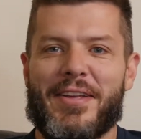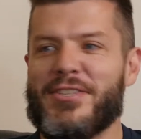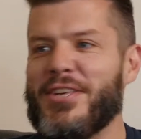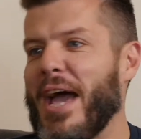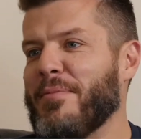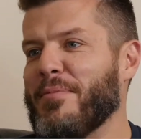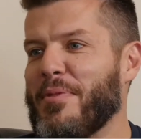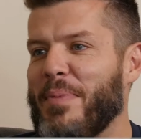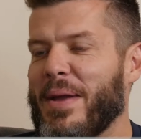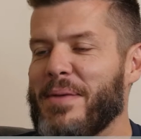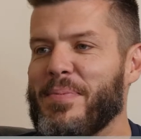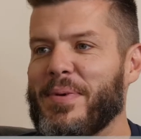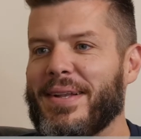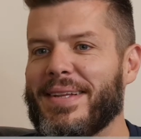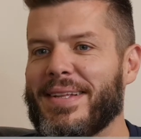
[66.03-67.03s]
chat with
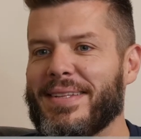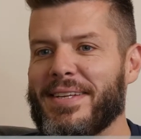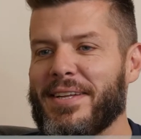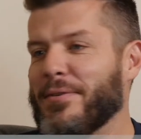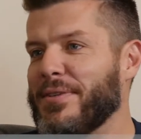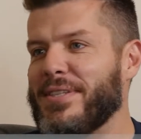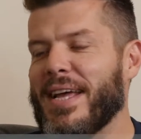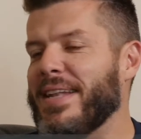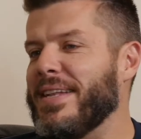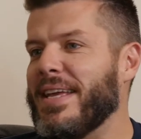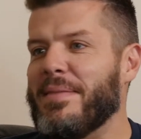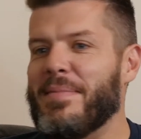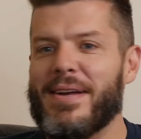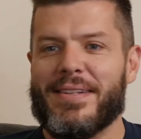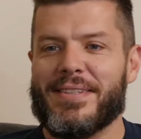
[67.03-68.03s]
people and, send
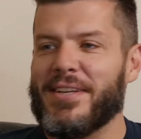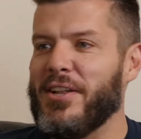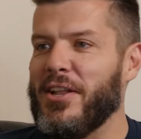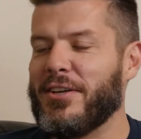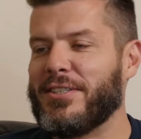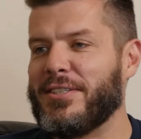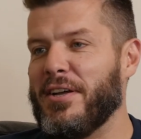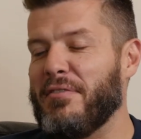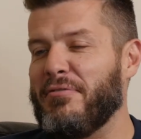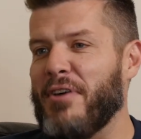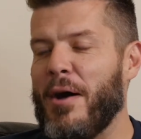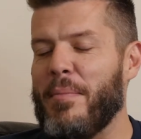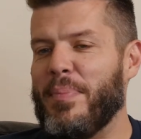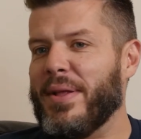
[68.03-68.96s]
emails and look stuff up.